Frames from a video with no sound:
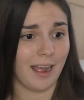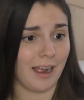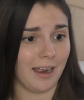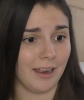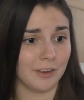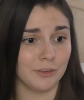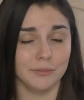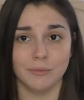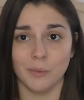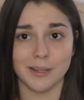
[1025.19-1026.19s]
I could
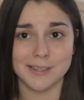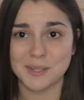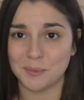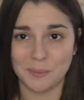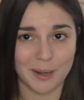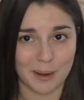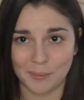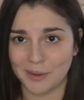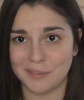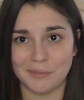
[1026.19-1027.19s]
voice what I
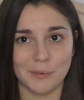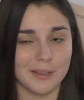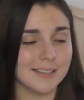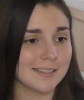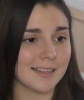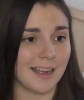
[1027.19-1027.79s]
wanted voiced.